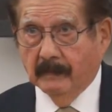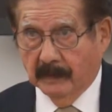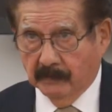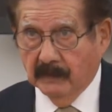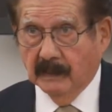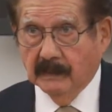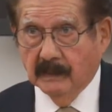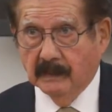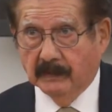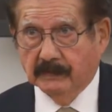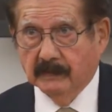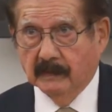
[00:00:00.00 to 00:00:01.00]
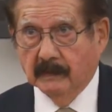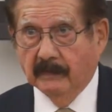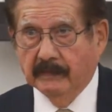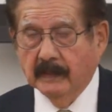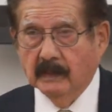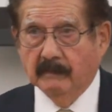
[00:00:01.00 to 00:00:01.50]
It really is. And
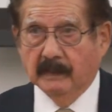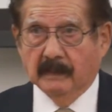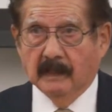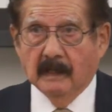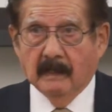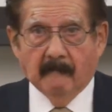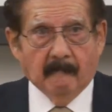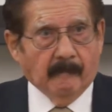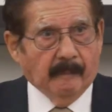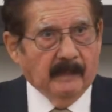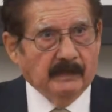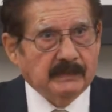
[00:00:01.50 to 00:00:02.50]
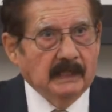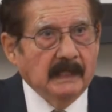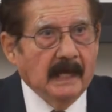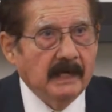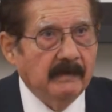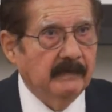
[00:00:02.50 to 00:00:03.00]
think of it. There's a
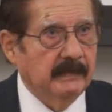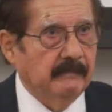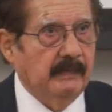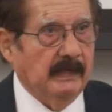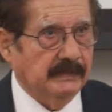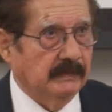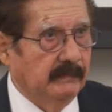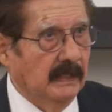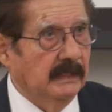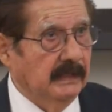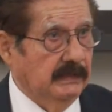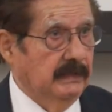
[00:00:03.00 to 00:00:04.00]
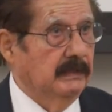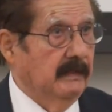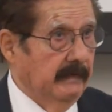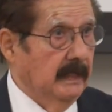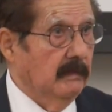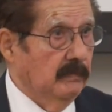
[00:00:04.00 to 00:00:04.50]
lot of other possibilities here
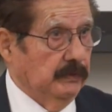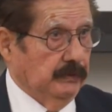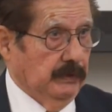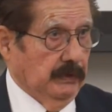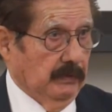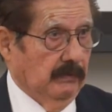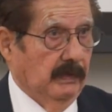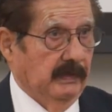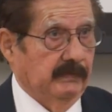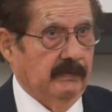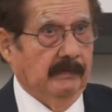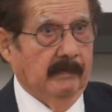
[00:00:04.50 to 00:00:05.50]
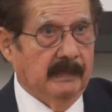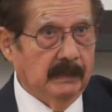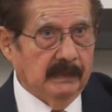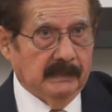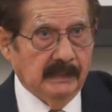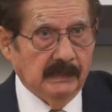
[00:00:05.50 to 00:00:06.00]
available to you, whether it's from the
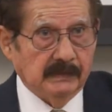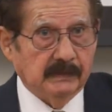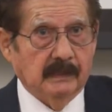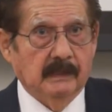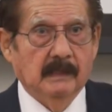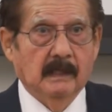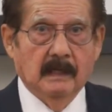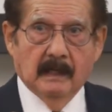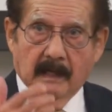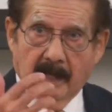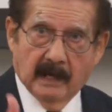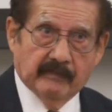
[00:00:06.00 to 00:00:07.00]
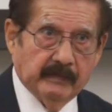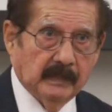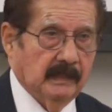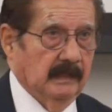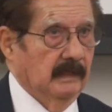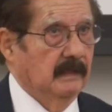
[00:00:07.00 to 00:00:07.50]
Middle East,
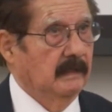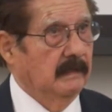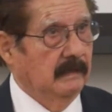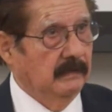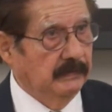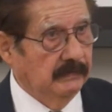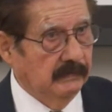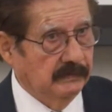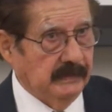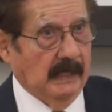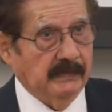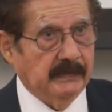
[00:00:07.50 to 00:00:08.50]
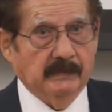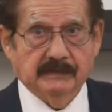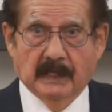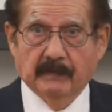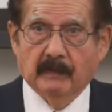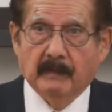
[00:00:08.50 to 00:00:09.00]
Africa, South
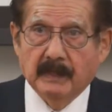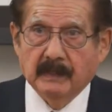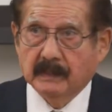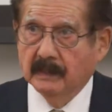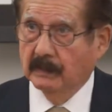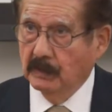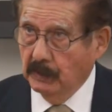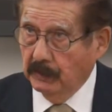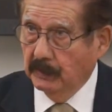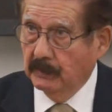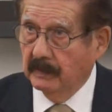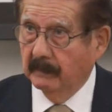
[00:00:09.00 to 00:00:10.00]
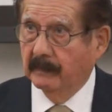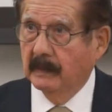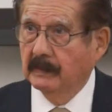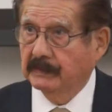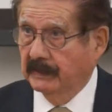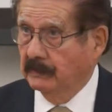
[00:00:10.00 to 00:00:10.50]
America, Europe,
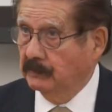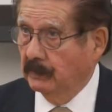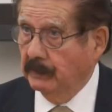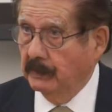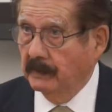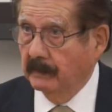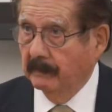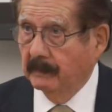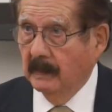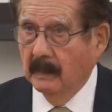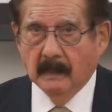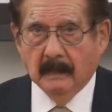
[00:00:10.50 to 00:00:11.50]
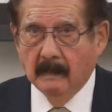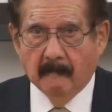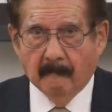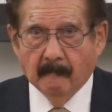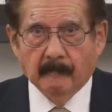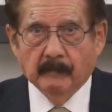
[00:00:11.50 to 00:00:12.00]
Central Europe.
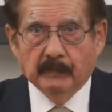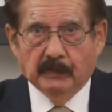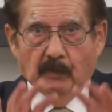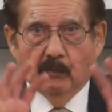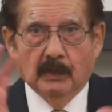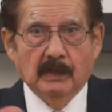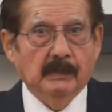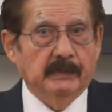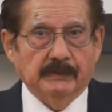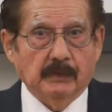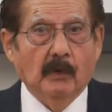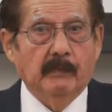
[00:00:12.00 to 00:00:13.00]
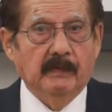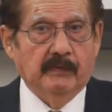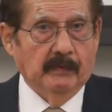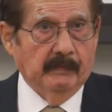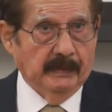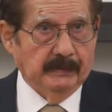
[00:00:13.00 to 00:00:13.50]
The world is open
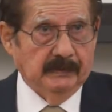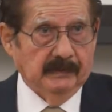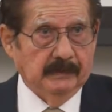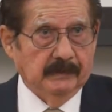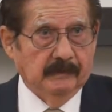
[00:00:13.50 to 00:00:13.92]
for business.